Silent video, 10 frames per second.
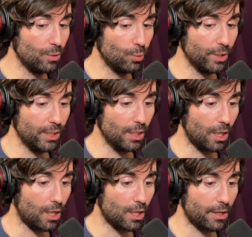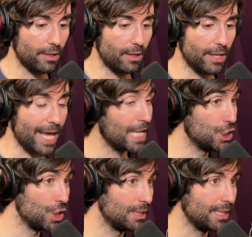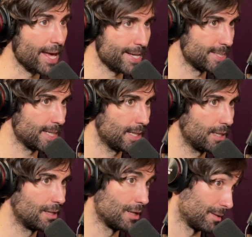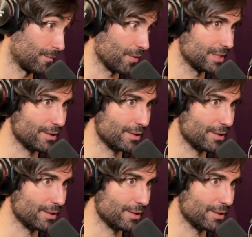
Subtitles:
we are edgy in the end for this